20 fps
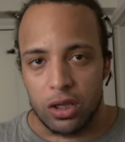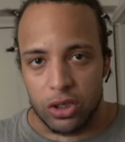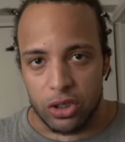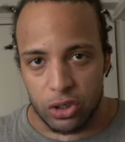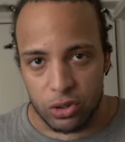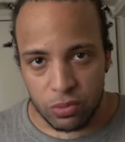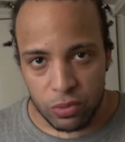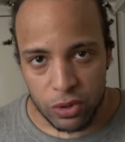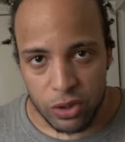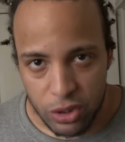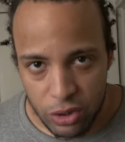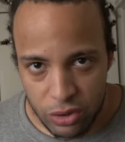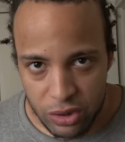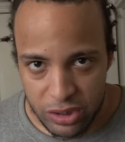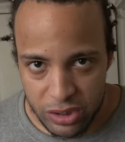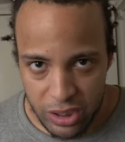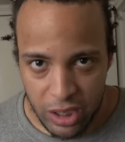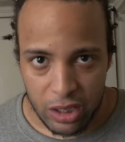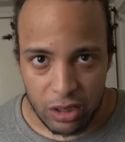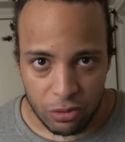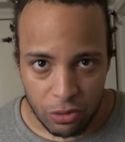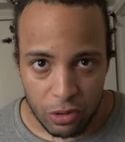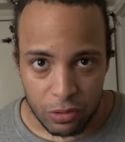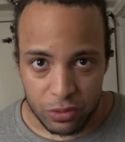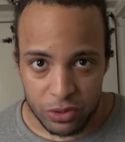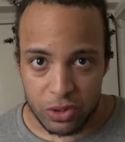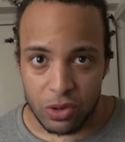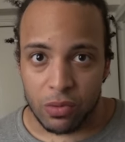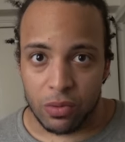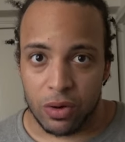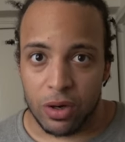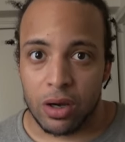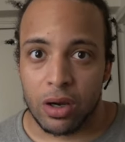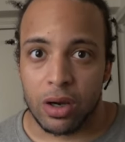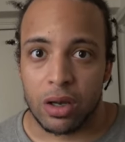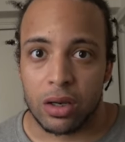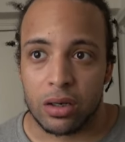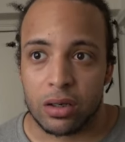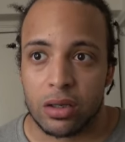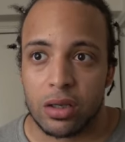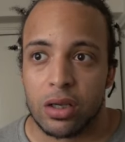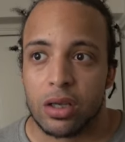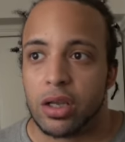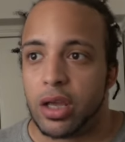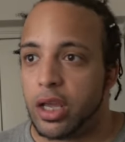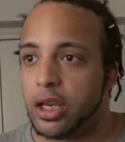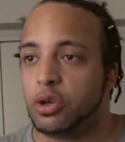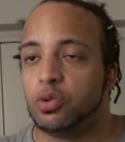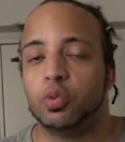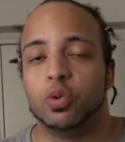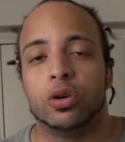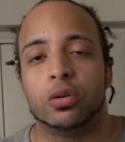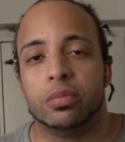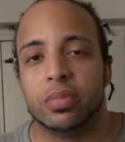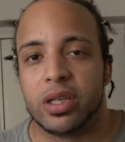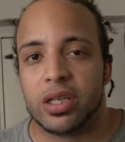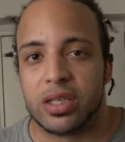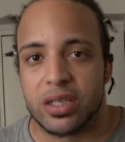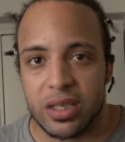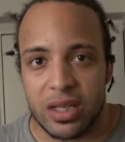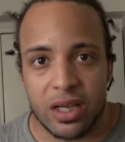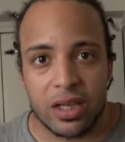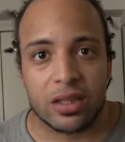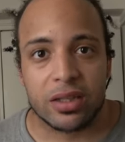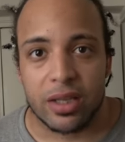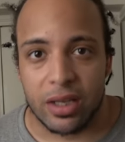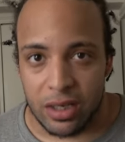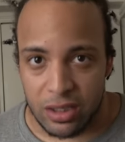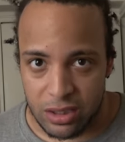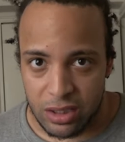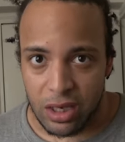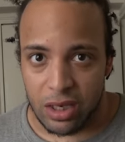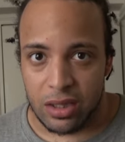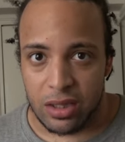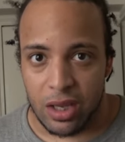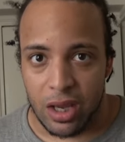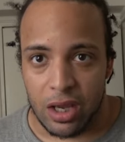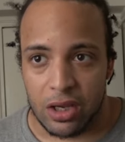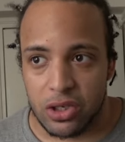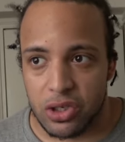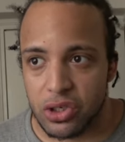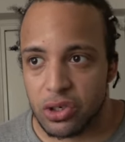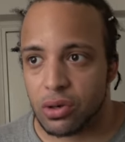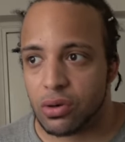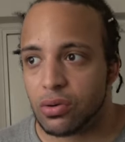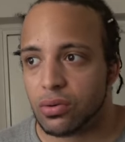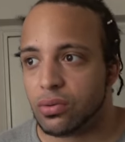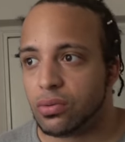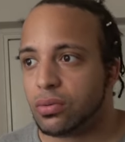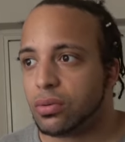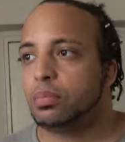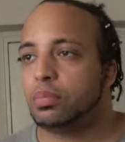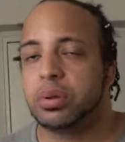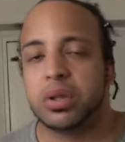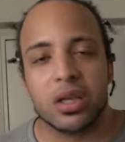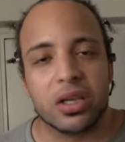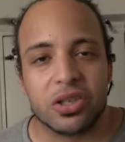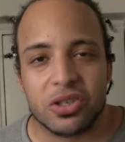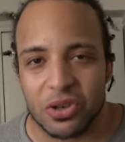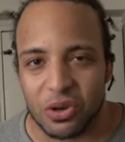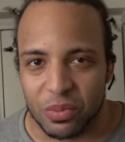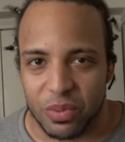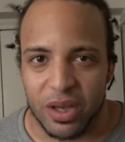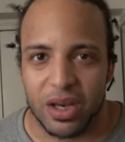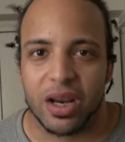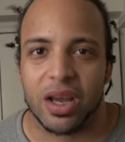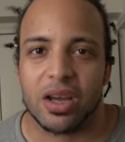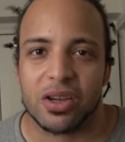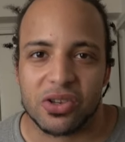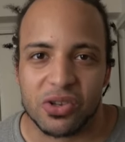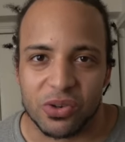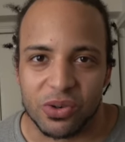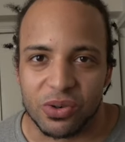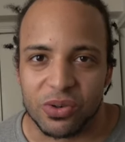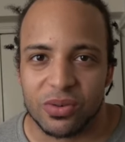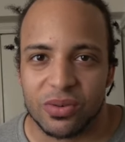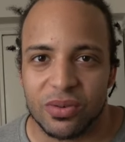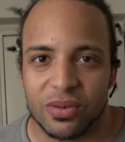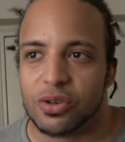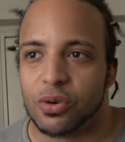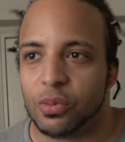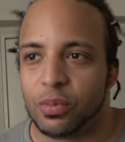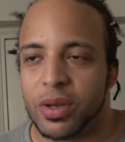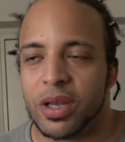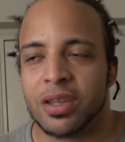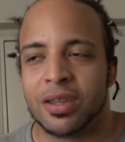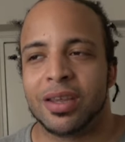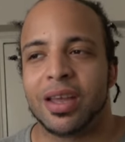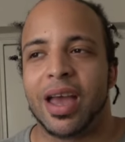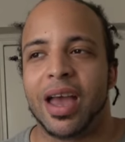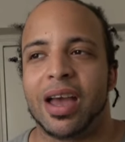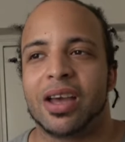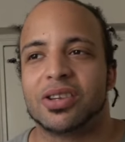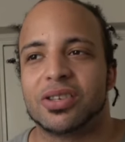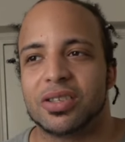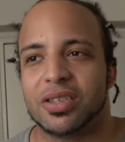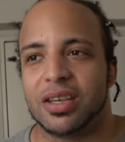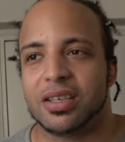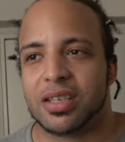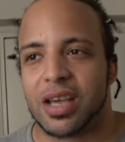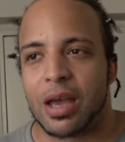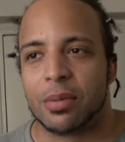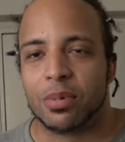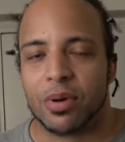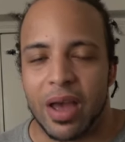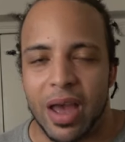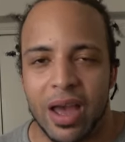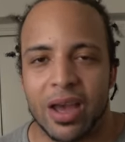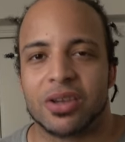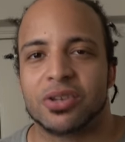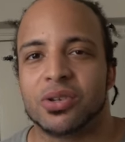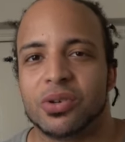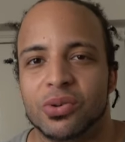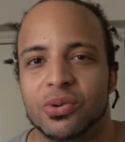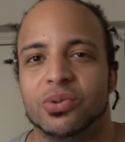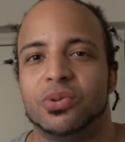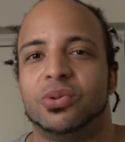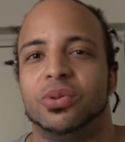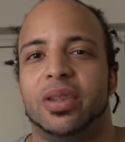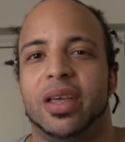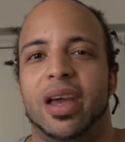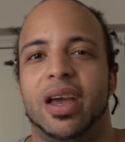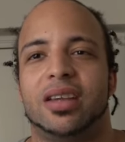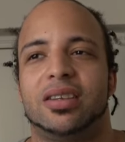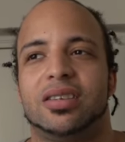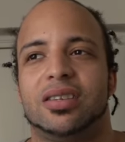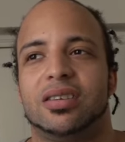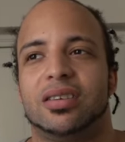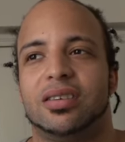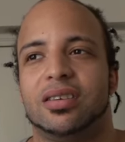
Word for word: you would know exactly what was going on and you wouldn't be saying things like that. So please don't be an asshole. Don't be the the type of asshole that